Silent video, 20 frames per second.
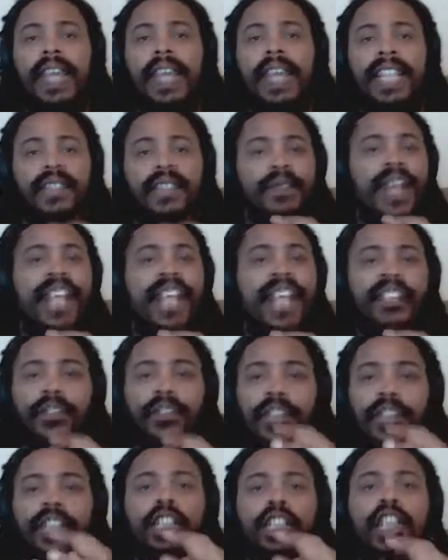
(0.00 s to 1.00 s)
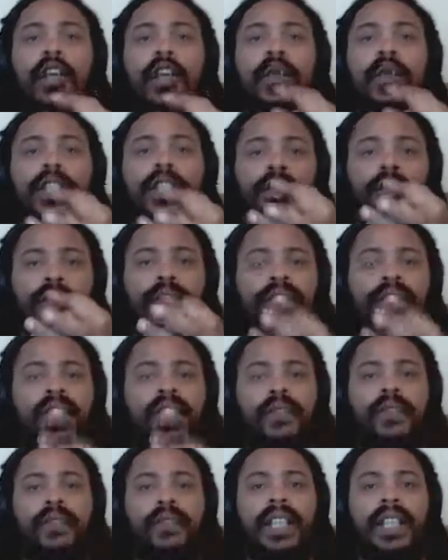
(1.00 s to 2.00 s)
as fast or as slow as you
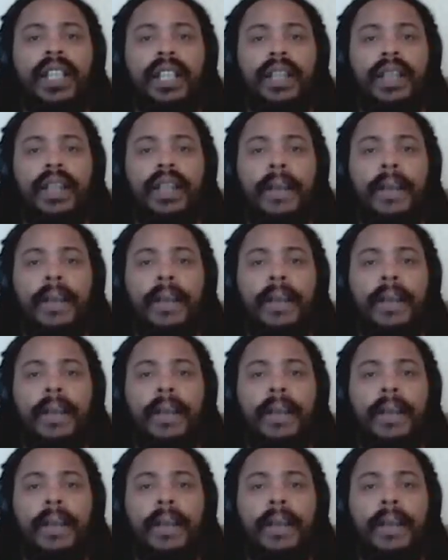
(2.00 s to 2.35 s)
see fit.